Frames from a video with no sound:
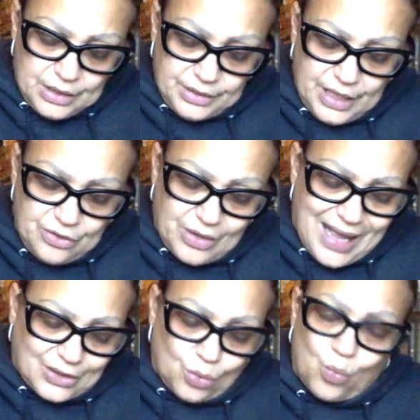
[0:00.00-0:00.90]
Then you
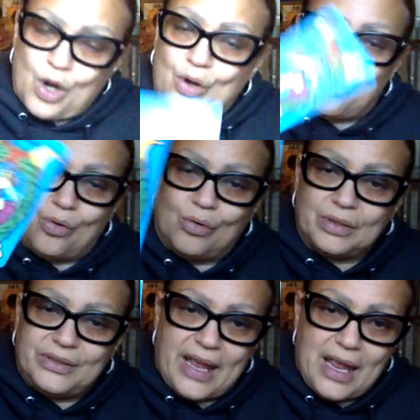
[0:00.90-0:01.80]
got the world.
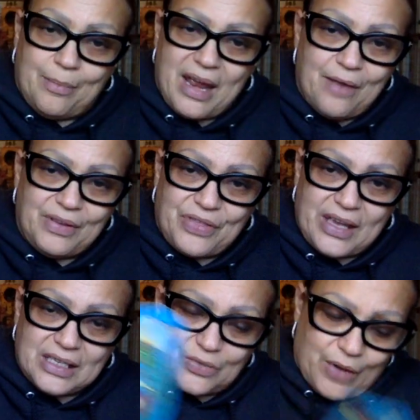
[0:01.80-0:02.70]
Damn,
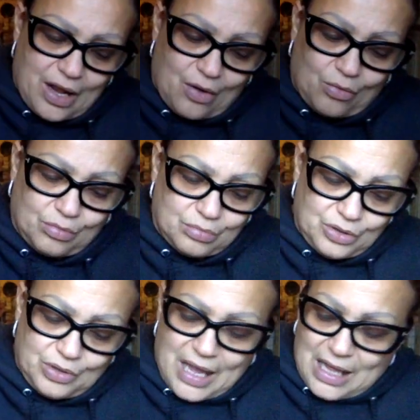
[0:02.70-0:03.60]
everything is round.
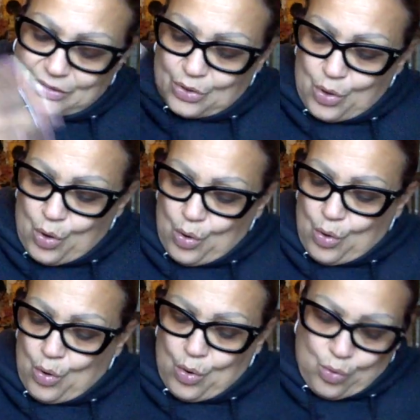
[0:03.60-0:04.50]
You got the
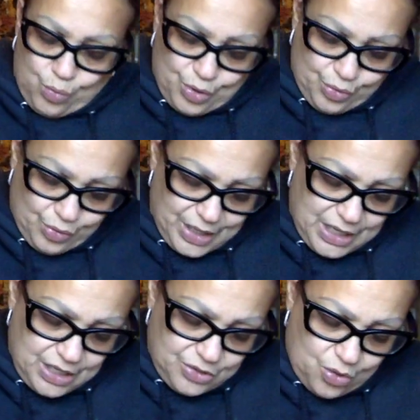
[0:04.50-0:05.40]
whole world
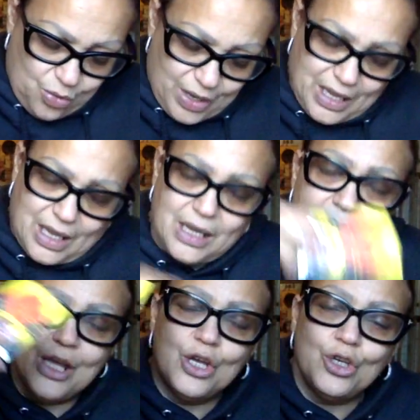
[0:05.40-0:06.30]
in your hand.
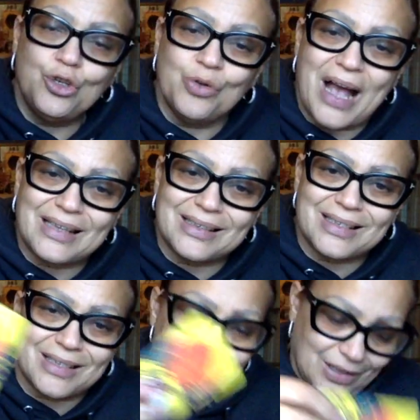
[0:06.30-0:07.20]
You got the
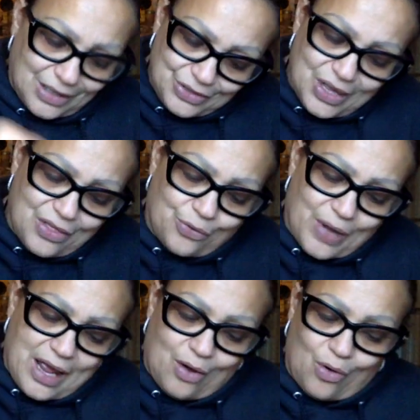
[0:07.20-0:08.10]
sun, another
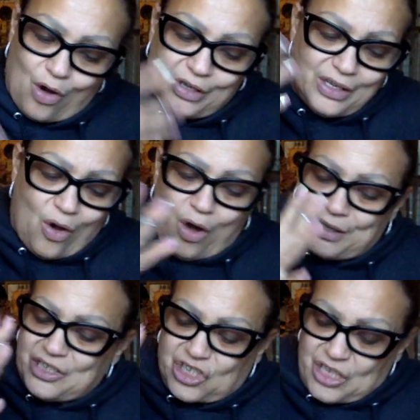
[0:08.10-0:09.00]
round.
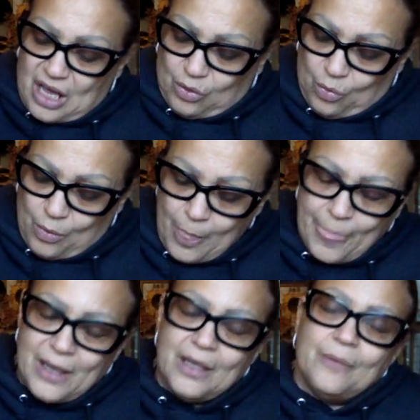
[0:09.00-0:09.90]
All this yellow.
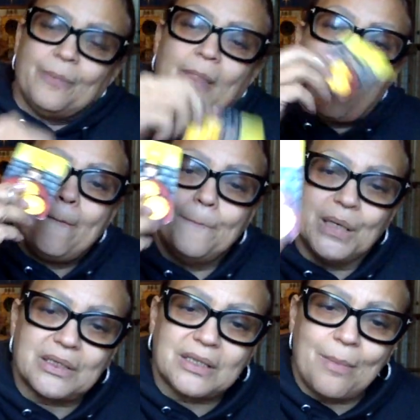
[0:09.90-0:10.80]

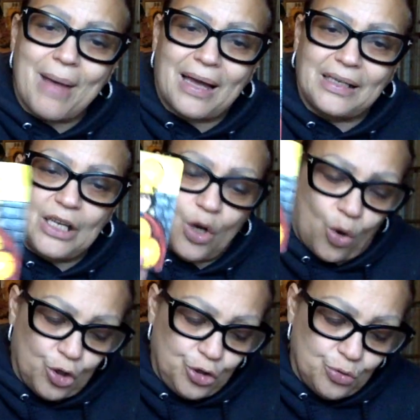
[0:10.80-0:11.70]
But somebody here
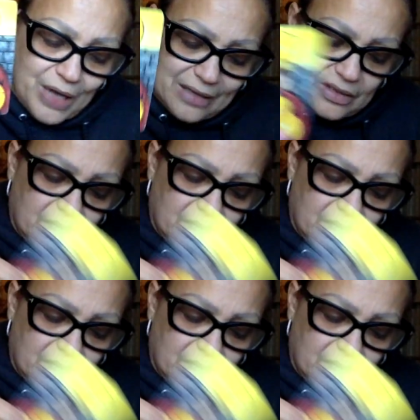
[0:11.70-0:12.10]
or you not